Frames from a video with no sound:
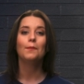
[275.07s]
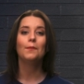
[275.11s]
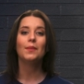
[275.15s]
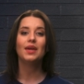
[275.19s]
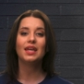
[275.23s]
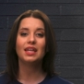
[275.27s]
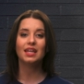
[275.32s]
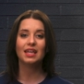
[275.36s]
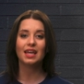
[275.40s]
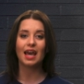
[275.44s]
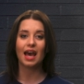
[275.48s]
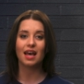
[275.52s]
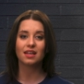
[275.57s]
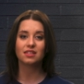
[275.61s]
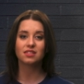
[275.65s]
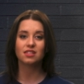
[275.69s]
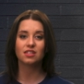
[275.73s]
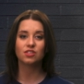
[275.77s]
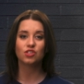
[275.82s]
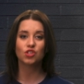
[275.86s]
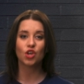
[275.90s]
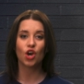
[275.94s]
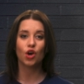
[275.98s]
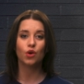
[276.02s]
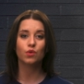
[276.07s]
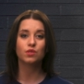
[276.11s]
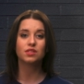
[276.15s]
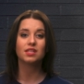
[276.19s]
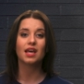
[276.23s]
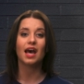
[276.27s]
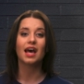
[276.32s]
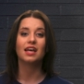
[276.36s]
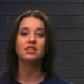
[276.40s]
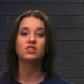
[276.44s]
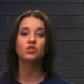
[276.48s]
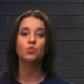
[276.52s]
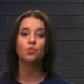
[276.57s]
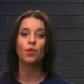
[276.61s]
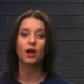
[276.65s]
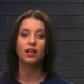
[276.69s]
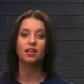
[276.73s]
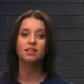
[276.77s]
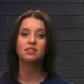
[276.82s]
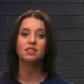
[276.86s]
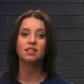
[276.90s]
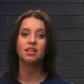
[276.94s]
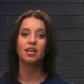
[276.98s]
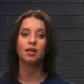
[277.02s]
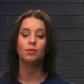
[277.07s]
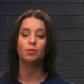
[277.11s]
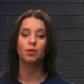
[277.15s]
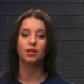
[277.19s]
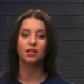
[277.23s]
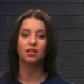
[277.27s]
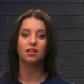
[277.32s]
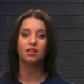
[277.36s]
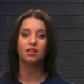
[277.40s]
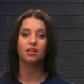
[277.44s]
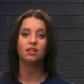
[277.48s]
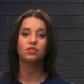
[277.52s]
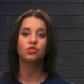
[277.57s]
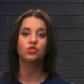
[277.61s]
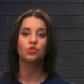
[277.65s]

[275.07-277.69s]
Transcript: meeting access codes, as well as the ability